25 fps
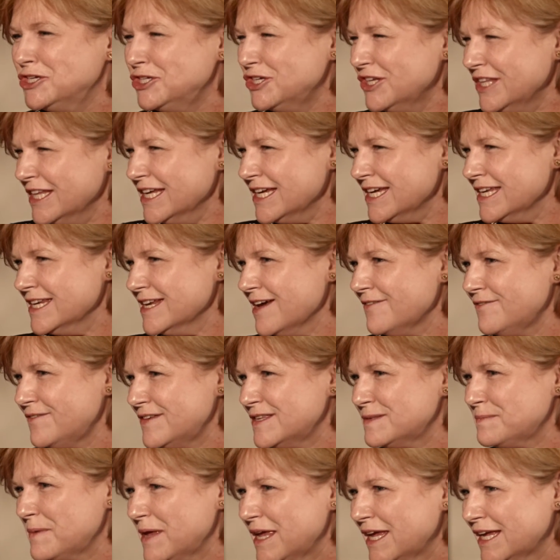Do you think enough
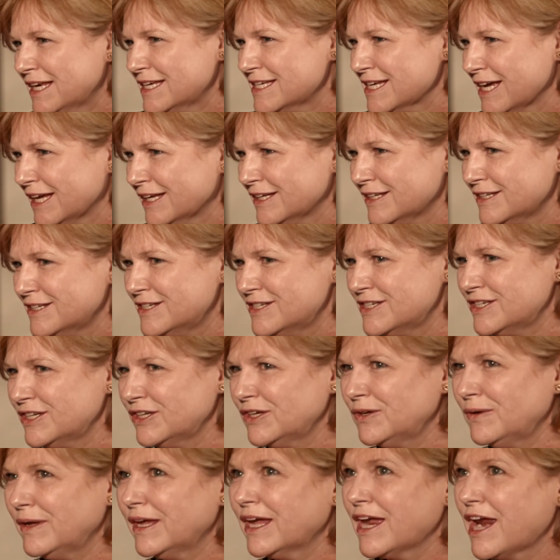is being done
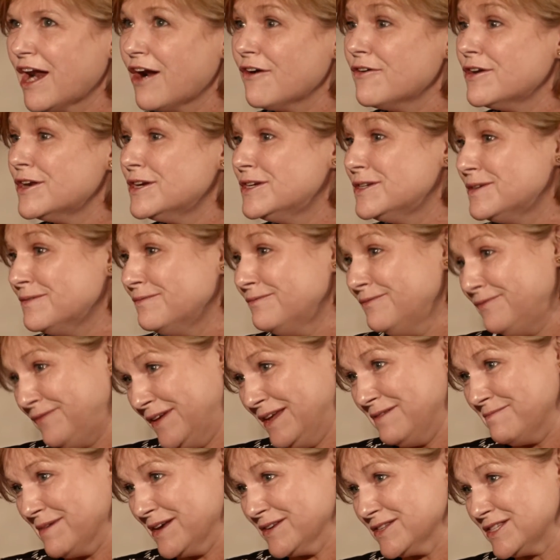to encourage
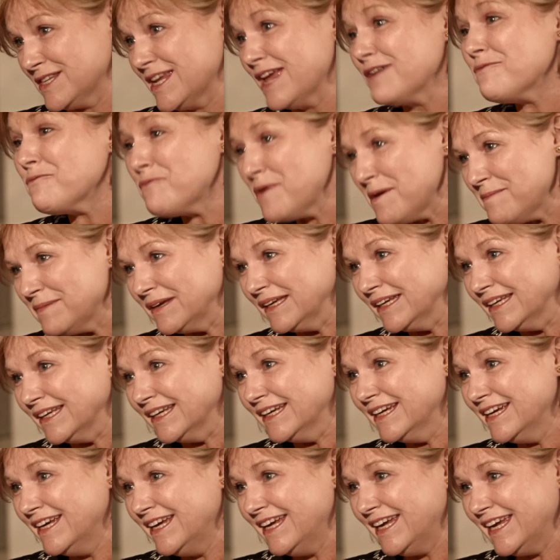females, to get women
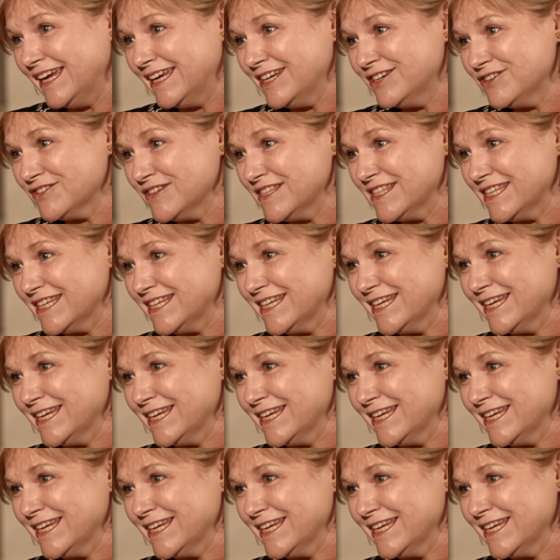interested